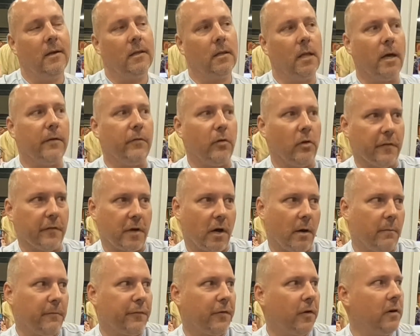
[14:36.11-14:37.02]
level of
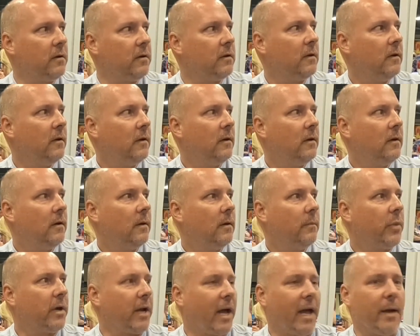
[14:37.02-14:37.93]
comfort.
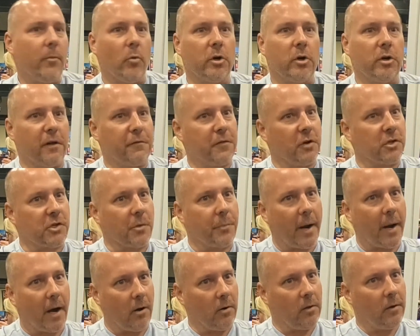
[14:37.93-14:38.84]
But I am wondering if there's
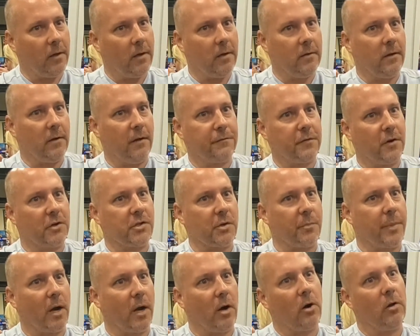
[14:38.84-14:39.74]
a
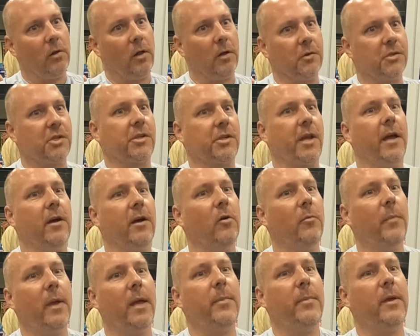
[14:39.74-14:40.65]
parallel, scale
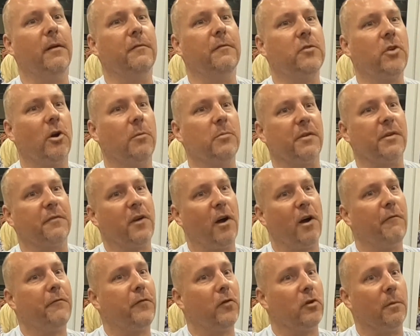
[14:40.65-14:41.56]
maybe in terms of
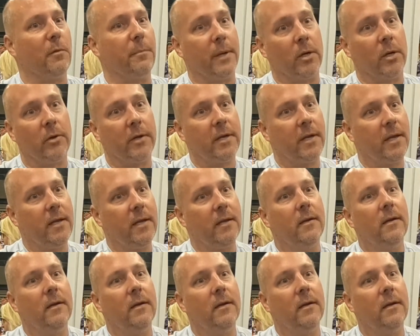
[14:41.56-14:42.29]
comfortability.